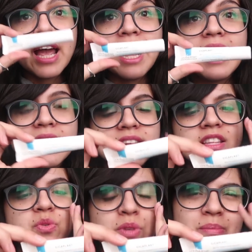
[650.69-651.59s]
And
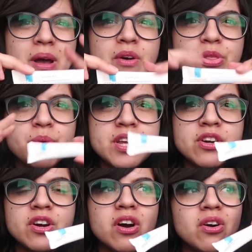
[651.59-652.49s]
this was about
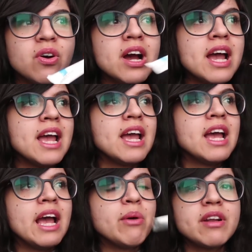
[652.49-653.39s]
€3.
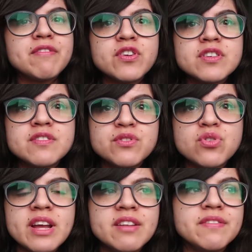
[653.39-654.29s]
When I first
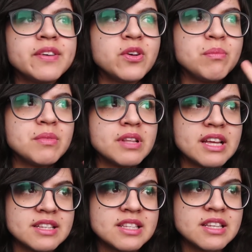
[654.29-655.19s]
tried to film,
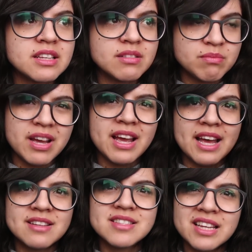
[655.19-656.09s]
like I
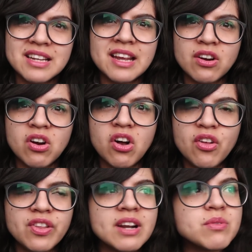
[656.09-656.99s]
had a skincare
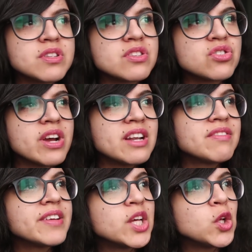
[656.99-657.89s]
haul that I was trying to
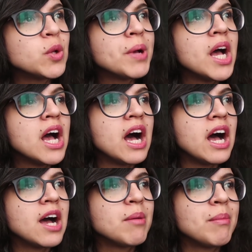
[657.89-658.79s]
film.
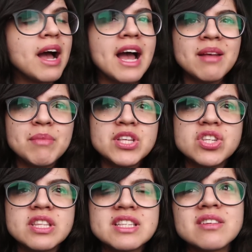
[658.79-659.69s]
I had
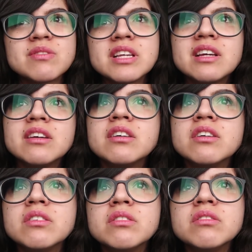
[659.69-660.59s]
mentioned this and I was like,
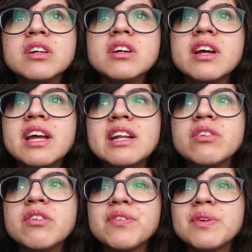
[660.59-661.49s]
oh, I don't
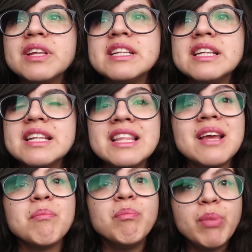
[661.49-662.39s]
know if it really did
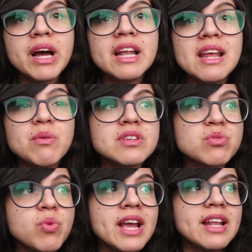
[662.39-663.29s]
anything, but it was
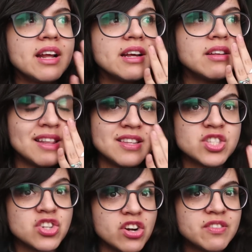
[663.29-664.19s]
right at the
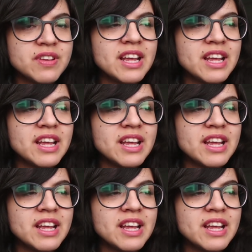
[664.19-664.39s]
start of